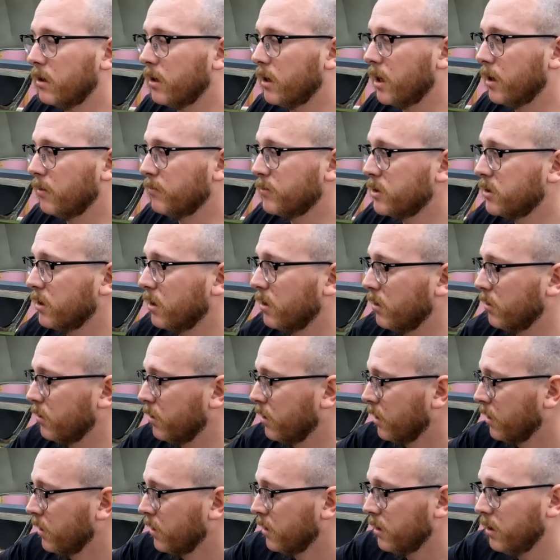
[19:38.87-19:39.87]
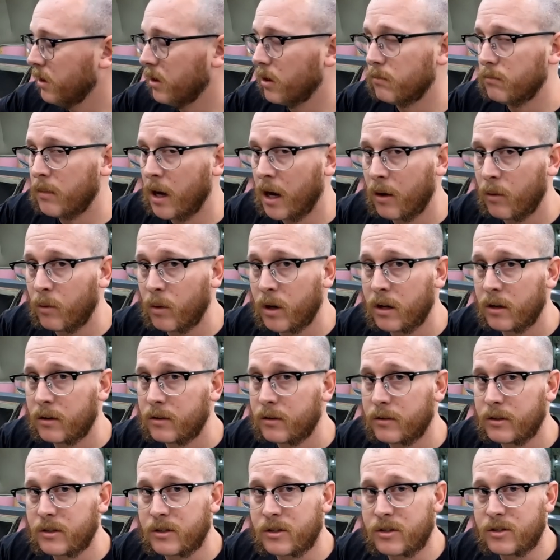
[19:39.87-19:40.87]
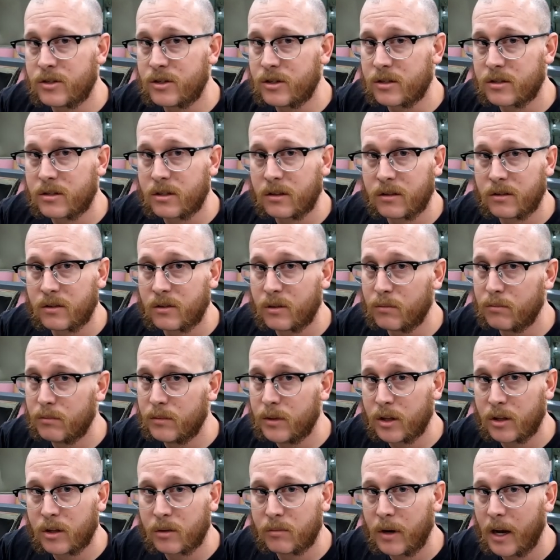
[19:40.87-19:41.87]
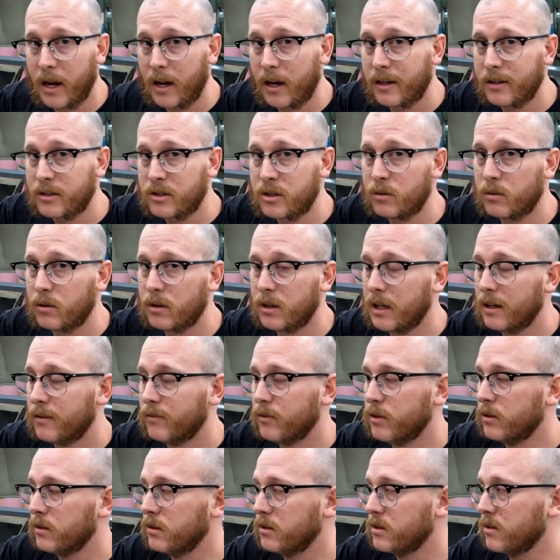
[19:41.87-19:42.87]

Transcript: Um, so, you know, my welder, this is just a little Millermatic 211.